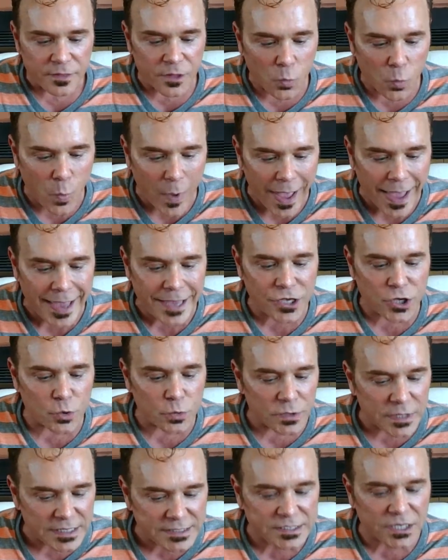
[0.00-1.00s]
The way
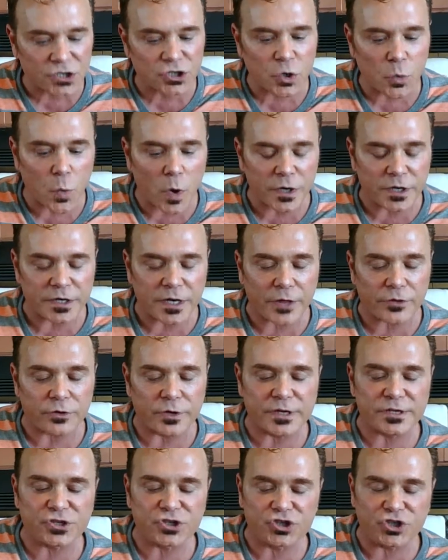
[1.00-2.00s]
you listen to one
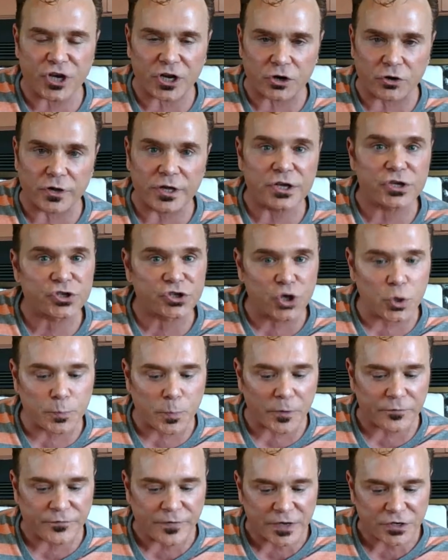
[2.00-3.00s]
another is generally
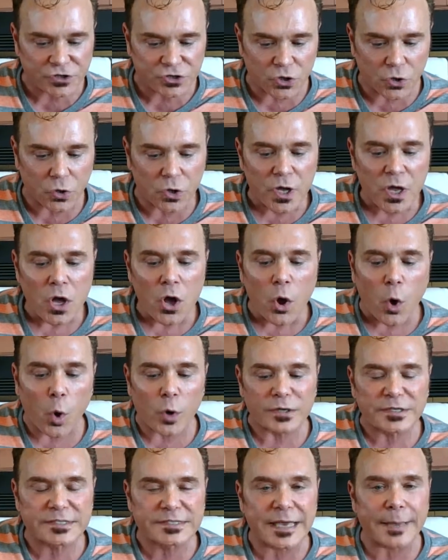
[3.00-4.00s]
superficial
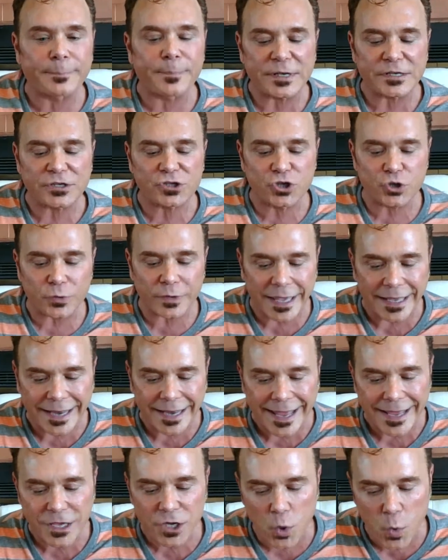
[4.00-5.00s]
or simply to
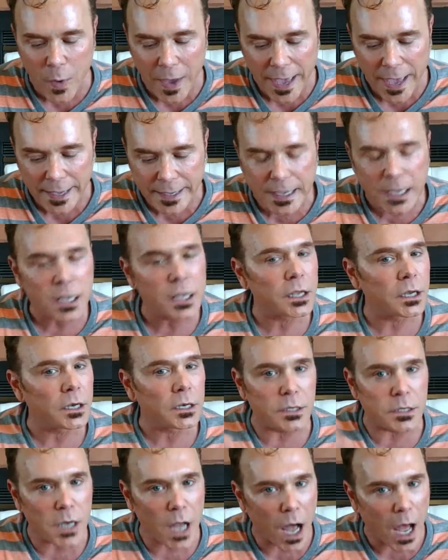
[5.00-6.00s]
get a quick,
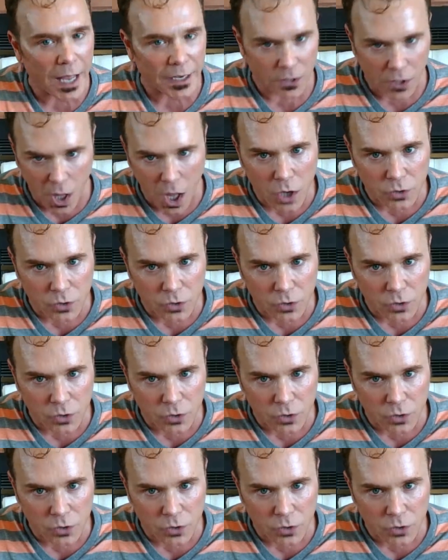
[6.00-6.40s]
not